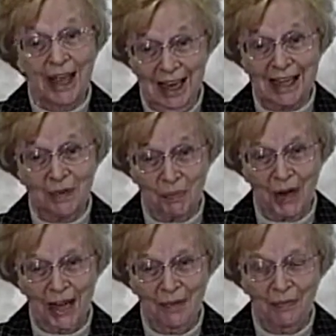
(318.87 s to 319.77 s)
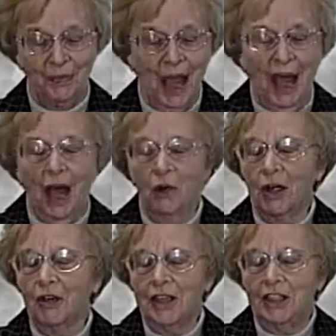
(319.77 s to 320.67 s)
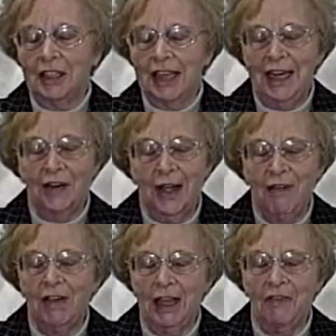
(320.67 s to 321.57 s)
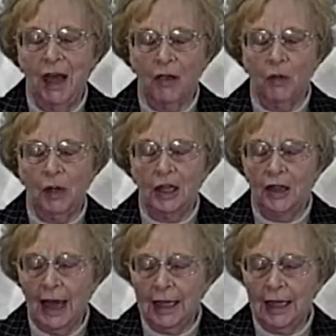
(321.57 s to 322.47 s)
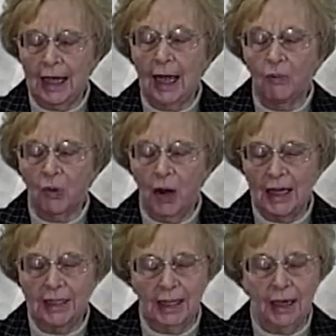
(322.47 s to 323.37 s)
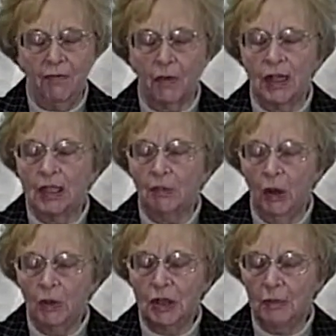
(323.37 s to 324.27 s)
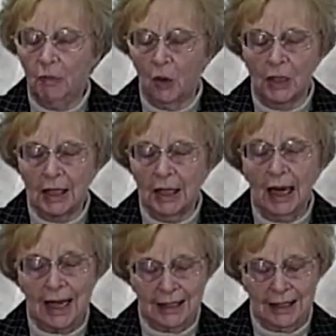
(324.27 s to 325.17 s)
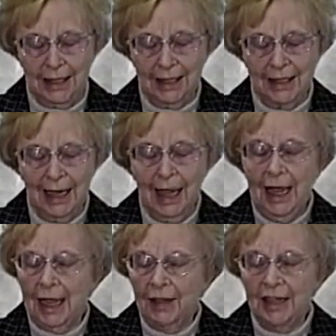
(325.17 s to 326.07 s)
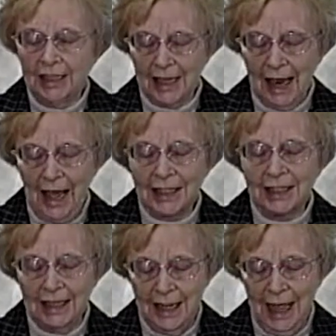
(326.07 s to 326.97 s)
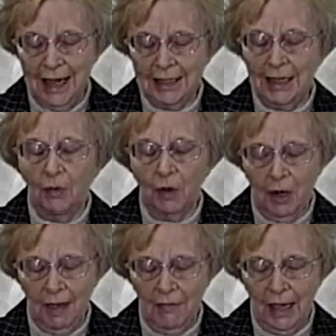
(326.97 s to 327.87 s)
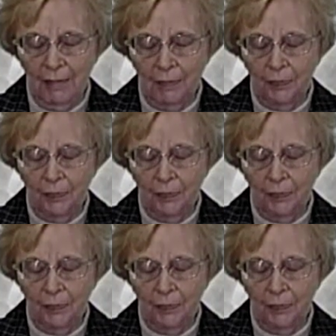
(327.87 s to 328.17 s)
Let's pray. Oh, our gracious and dear Heavenly Father, we thank Thee and praise Thee for these most important lessons in these last days that we're living.